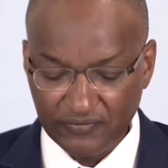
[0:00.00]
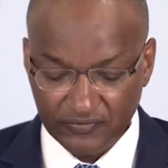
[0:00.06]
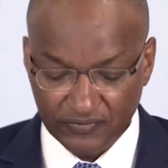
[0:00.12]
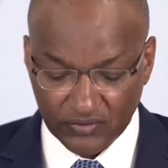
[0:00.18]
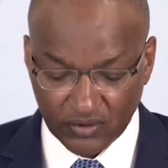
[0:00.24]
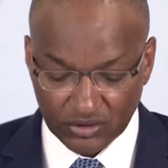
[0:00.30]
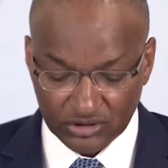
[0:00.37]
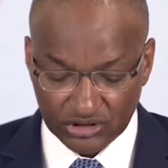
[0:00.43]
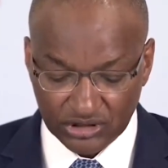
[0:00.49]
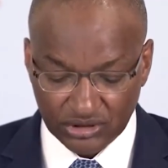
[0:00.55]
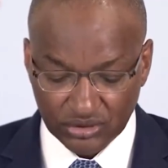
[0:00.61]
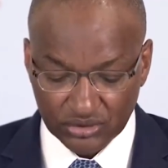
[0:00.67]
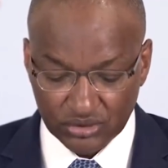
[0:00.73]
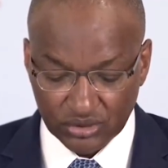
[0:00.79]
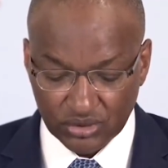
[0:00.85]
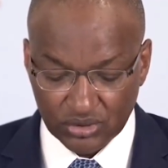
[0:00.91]

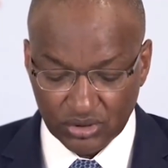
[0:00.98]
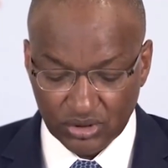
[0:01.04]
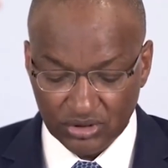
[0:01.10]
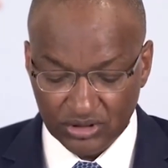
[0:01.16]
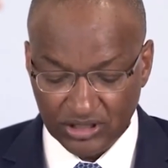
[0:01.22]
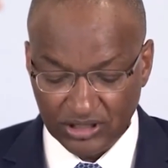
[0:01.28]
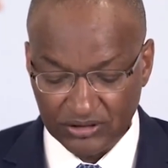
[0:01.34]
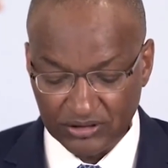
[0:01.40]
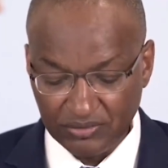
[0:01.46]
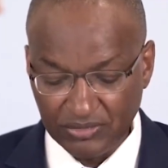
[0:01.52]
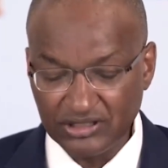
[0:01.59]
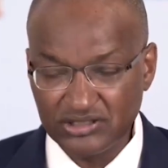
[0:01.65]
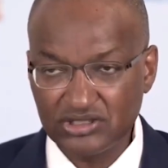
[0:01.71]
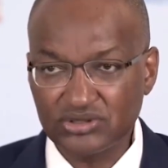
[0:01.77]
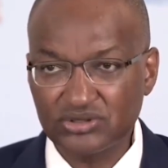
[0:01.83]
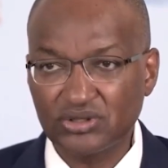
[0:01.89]
continued to grow. They remain
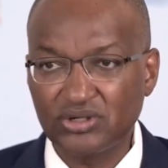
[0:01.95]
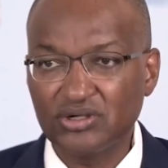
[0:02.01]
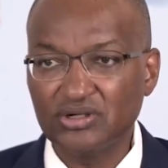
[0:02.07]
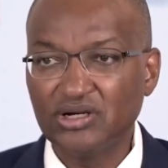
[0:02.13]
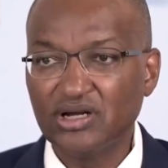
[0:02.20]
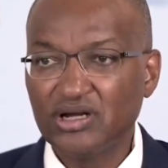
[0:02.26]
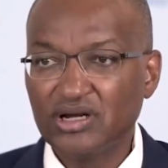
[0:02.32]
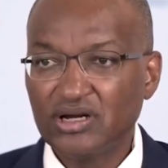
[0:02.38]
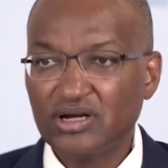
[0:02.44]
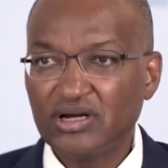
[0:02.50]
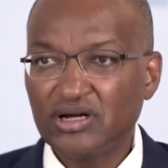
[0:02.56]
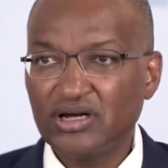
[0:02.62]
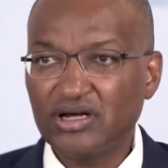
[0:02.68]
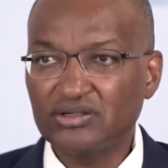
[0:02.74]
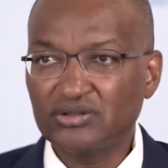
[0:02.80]
strong at